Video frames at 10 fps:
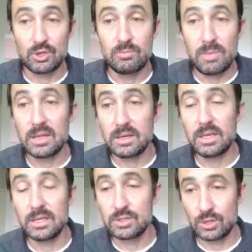you may
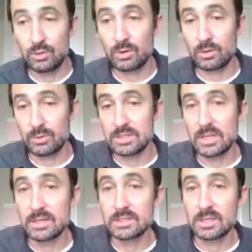need two or three
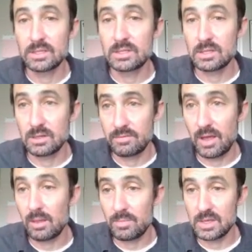sentences to
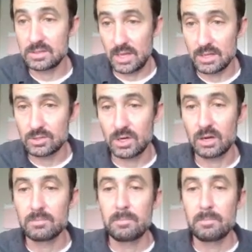develop this answer.